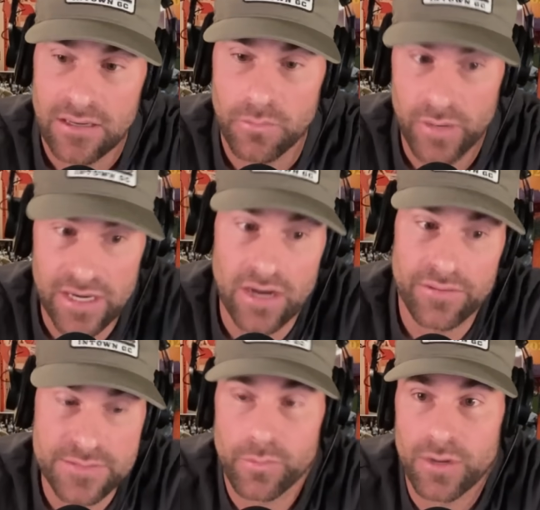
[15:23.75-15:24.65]
we know
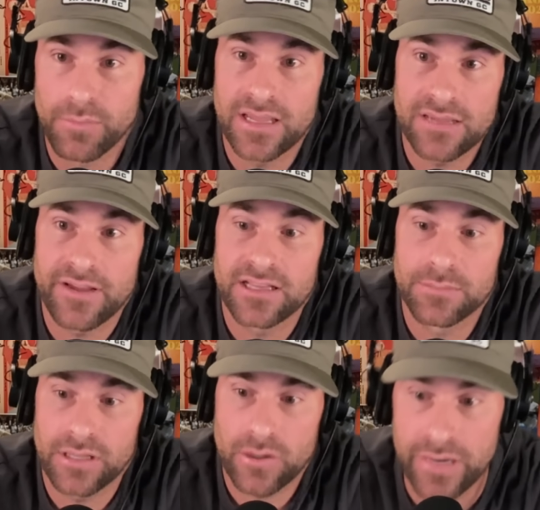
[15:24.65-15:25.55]
there's more money
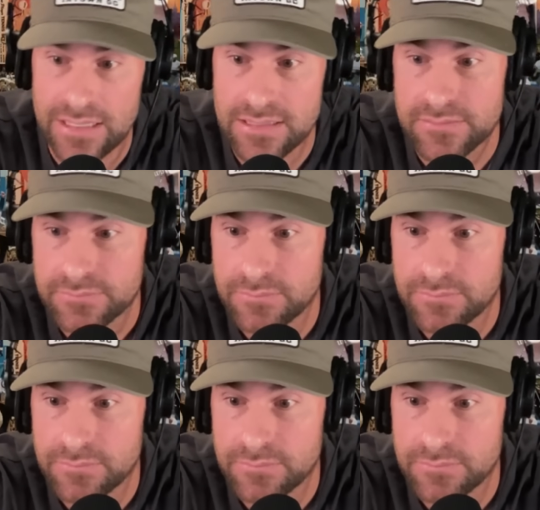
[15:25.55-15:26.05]
available at Queens,